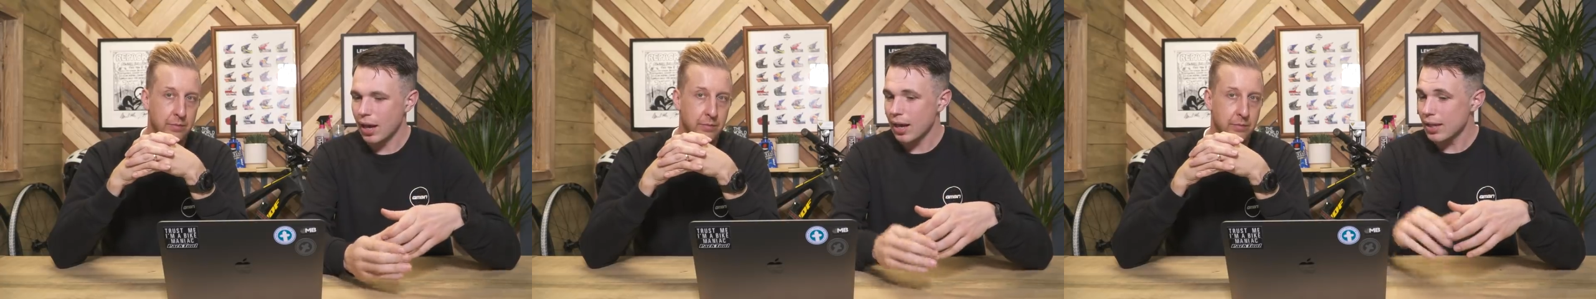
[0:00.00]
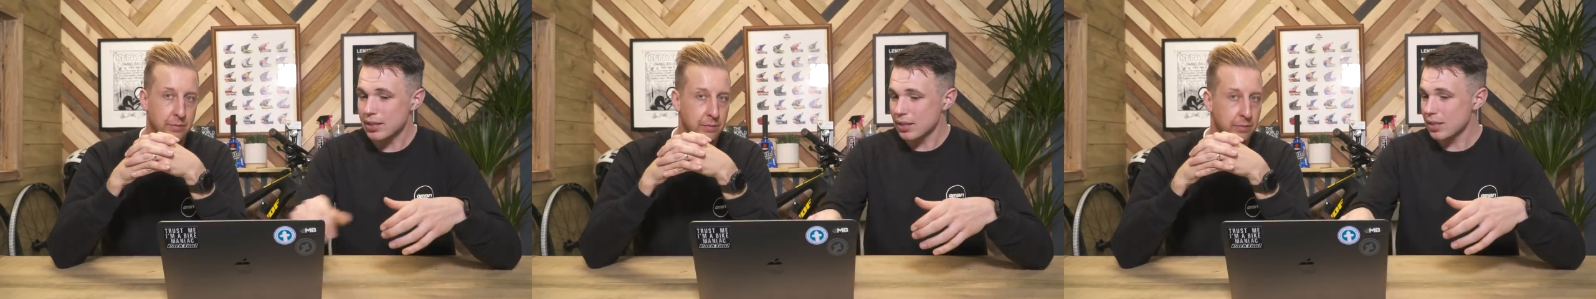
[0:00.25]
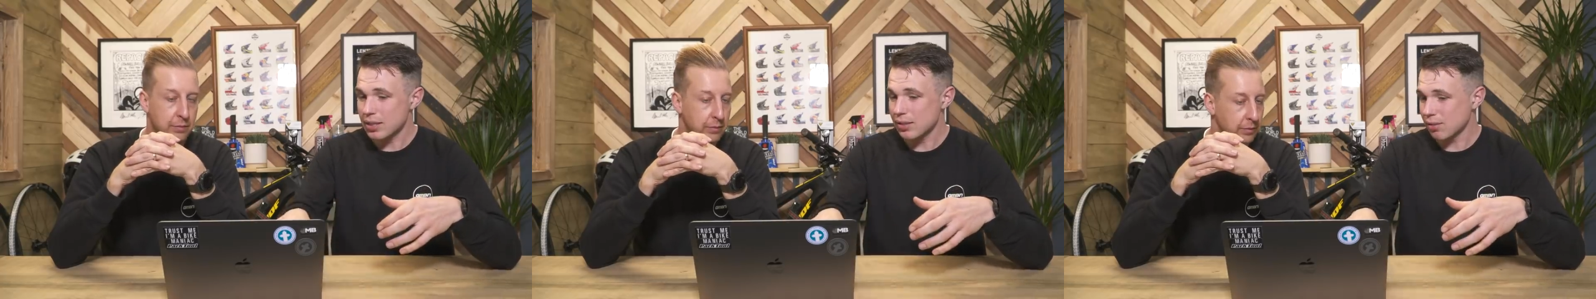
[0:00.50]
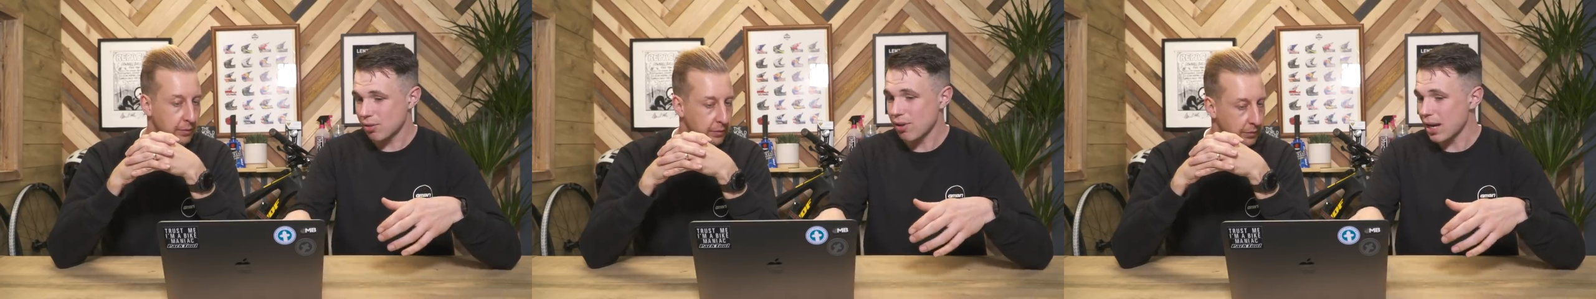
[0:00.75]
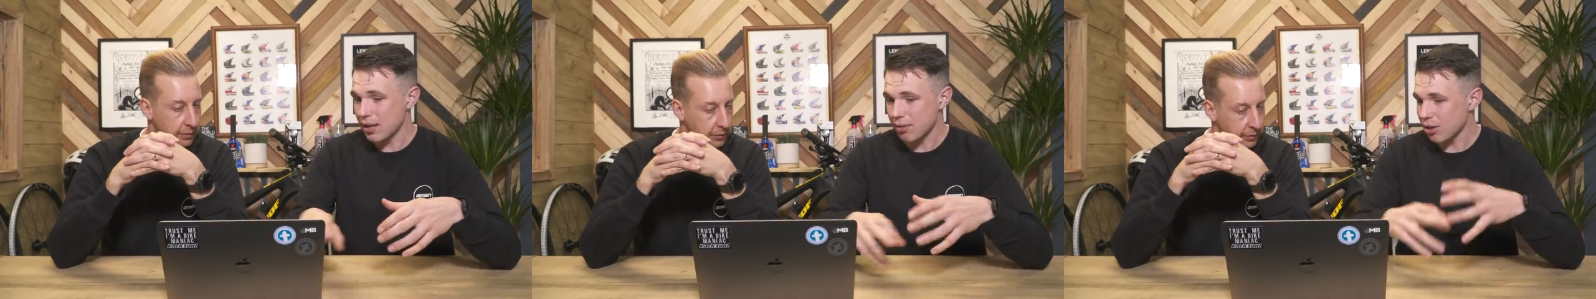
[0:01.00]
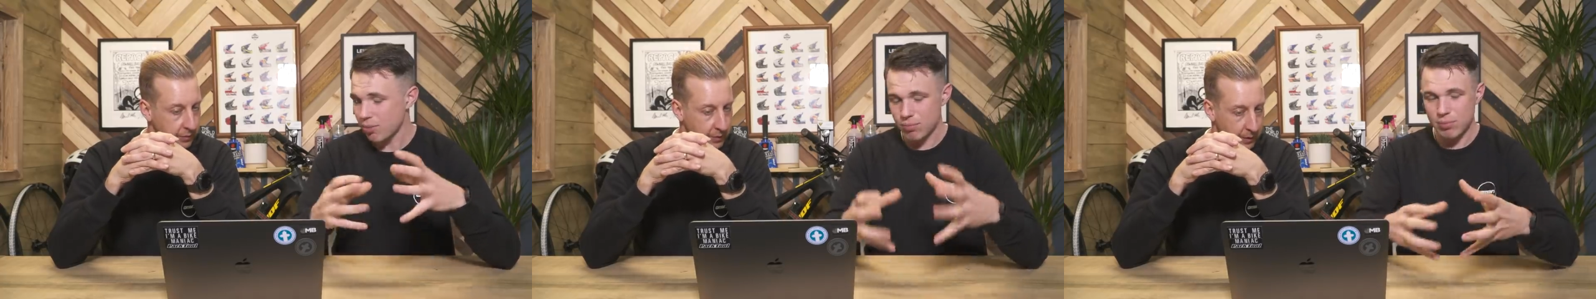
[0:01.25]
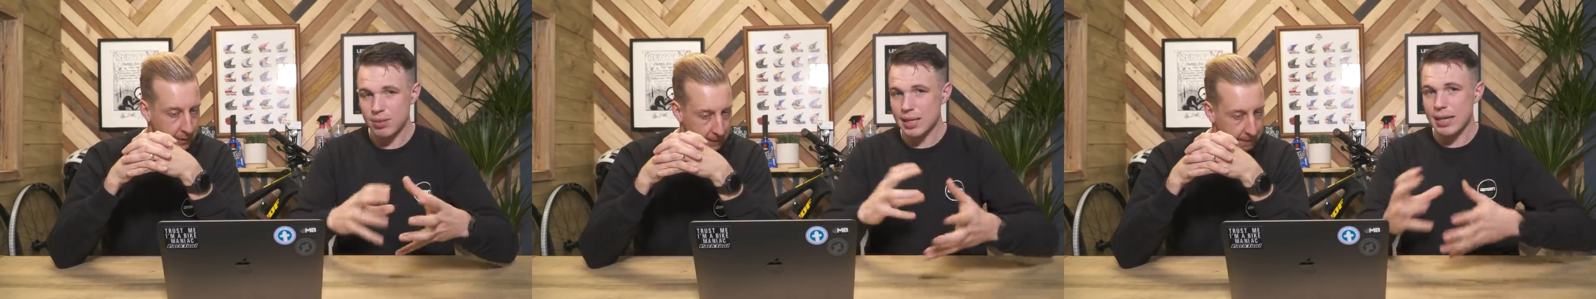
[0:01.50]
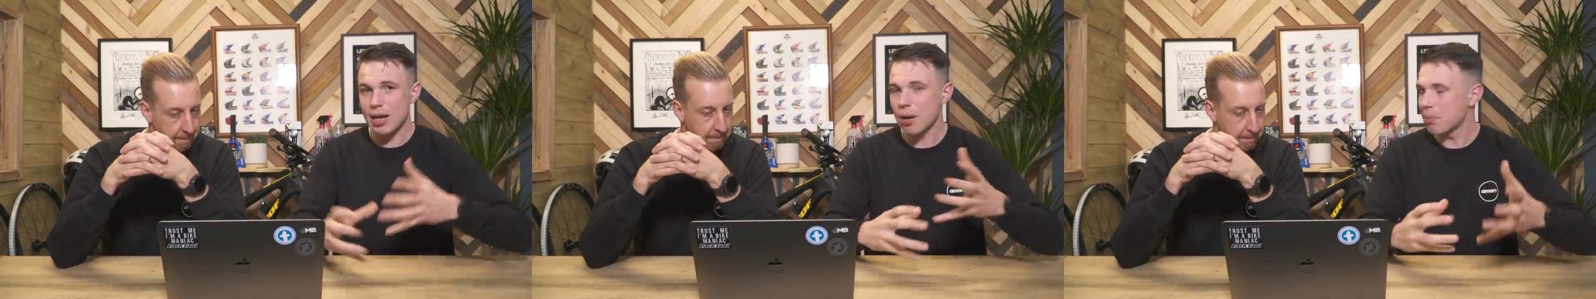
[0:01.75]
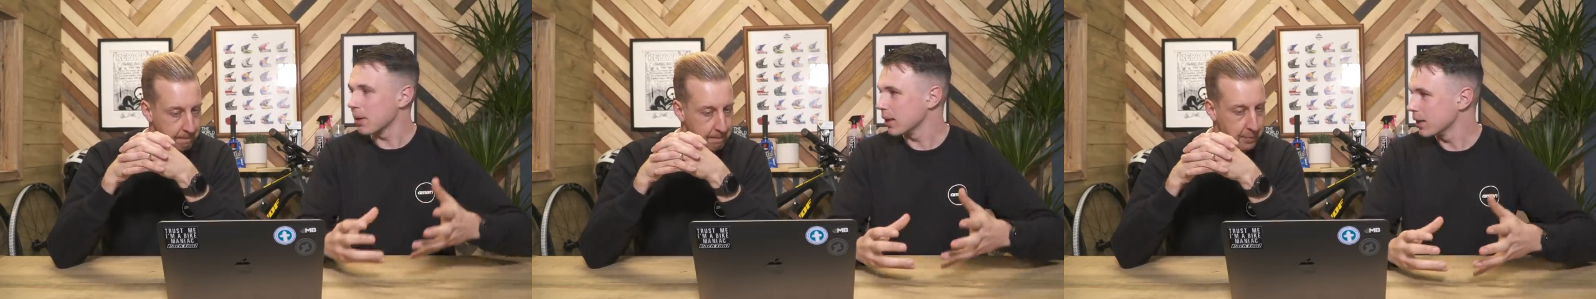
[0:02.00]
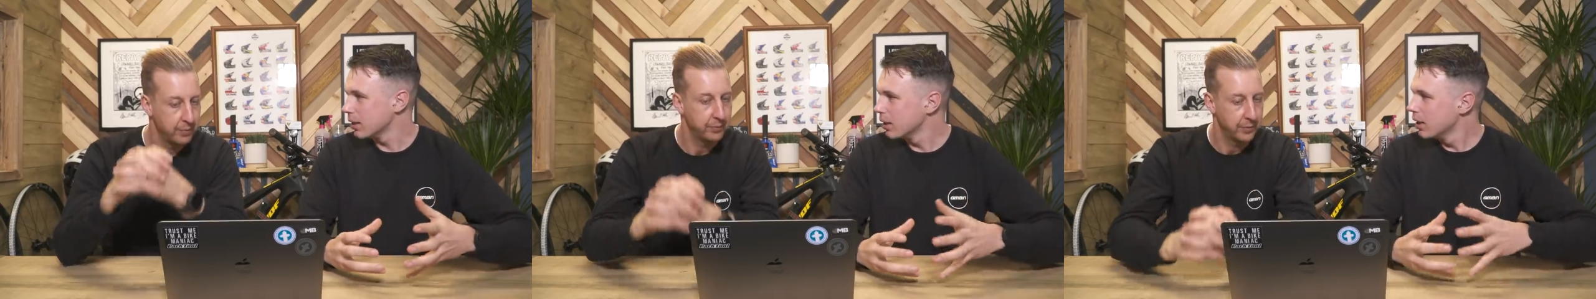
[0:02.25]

Speaker 1: and this, this is great, you know, decoupling,